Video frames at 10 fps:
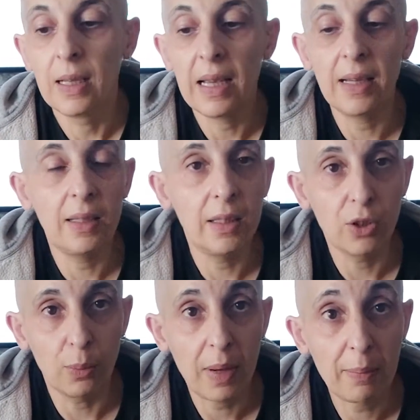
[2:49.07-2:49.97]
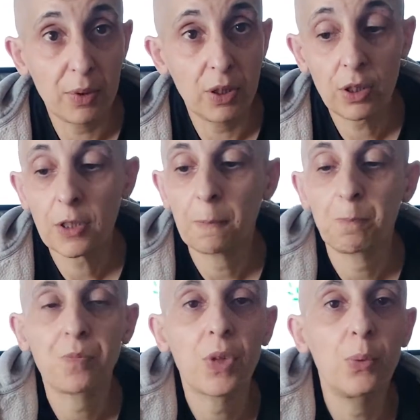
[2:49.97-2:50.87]
in the gubebias,
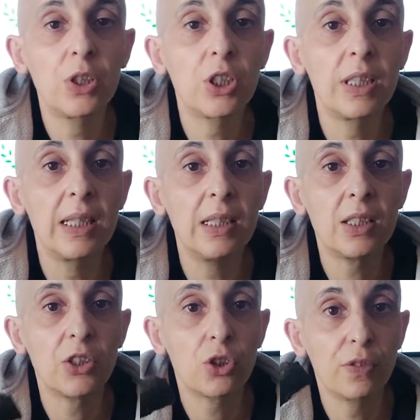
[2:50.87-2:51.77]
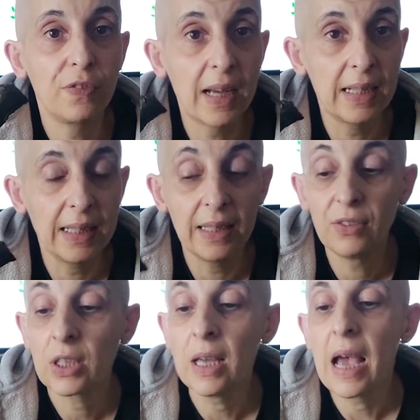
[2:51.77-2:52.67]
which are these, the stuffed vine leaves,
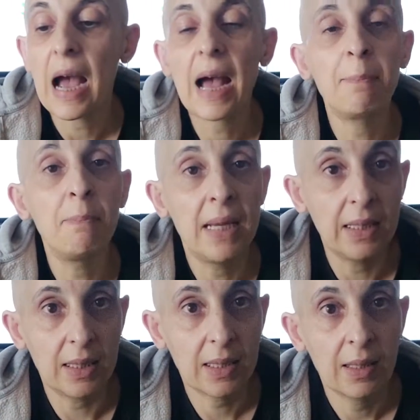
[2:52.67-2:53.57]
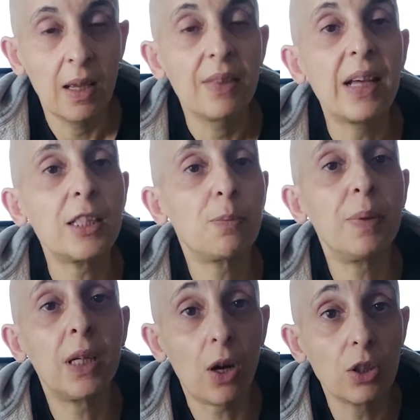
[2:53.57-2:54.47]
and mint. That's
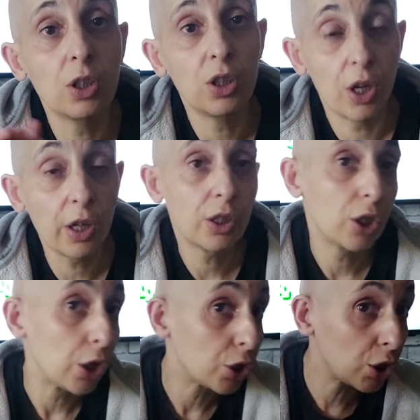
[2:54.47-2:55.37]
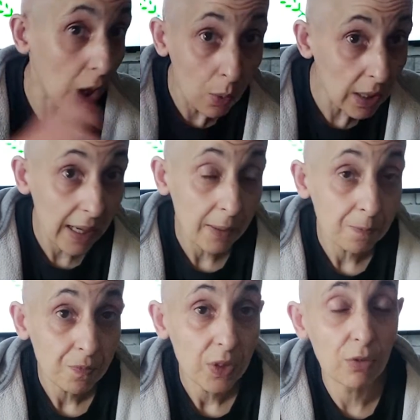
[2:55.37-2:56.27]
because the Turks stole it,
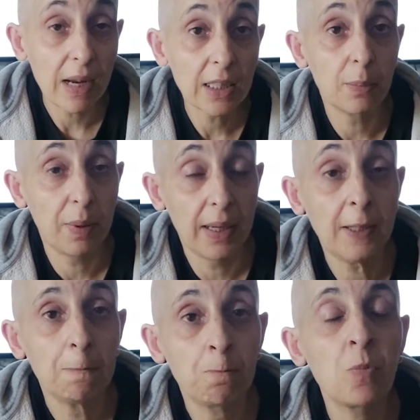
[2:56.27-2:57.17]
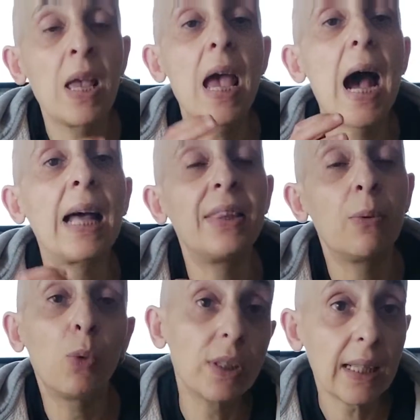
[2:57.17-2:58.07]
the recipe, and then
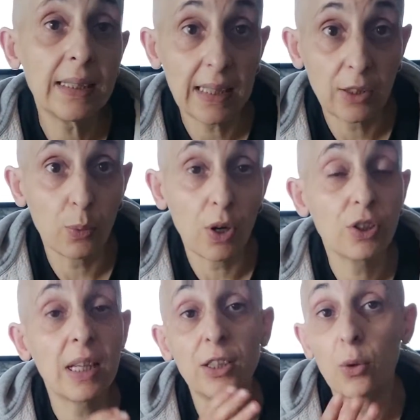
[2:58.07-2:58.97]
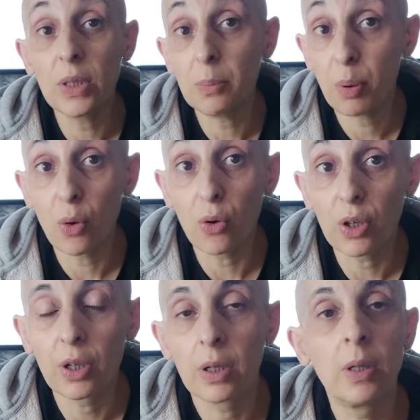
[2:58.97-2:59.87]
what they did was they don't eat pork.
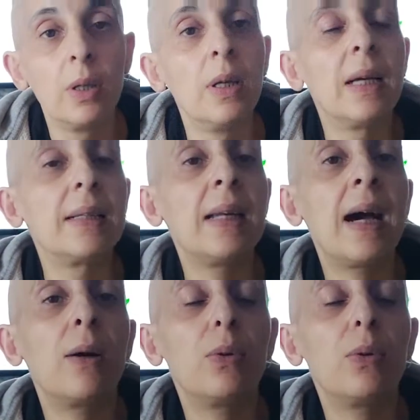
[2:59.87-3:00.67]
Now,